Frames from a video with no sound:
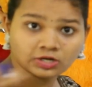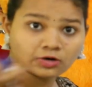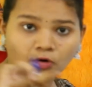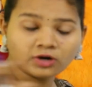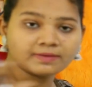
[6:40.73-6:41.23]

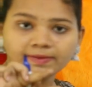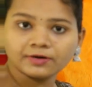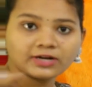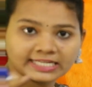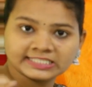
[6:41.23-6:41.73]
don't
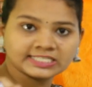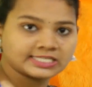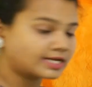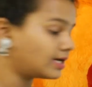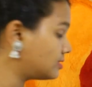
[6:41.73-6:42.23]
remember to consider
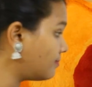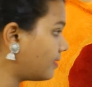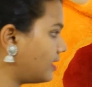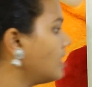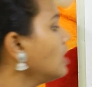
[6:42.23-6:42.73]
single
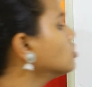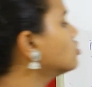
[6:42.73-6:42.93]
symbol. So